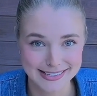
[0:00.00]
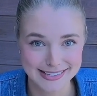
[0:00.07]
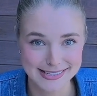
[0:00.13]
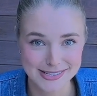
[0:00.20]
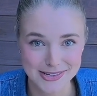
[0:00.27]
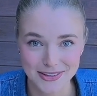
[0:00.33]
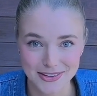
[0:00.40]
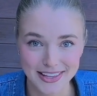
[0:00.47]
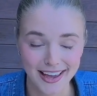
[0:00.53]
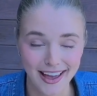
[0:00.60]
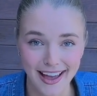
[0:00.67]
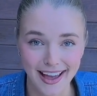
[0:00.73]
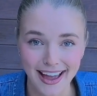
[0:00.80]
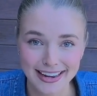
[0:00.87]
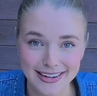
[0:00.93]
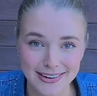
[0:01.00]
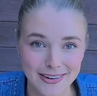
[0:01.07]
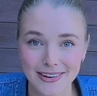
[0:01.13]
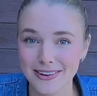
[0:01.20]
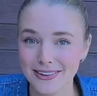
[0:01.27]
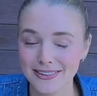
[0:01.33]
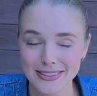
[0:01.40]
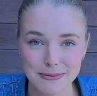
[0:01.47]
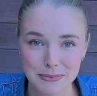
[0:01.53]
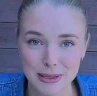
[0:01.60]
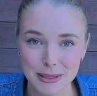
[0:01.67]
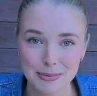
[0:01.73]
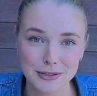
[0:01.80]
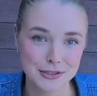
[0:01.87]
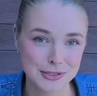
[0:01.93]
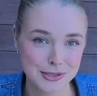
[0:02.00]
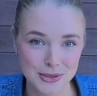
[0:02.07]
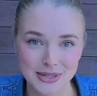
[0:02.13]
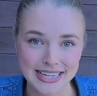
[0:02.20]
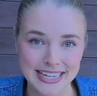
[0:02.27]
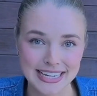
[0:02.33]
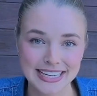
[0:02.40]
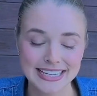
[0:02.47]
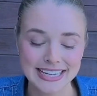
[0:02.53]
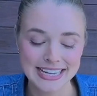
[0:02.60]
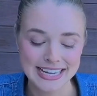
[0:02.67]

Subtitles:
so that I know that people are enjoying it.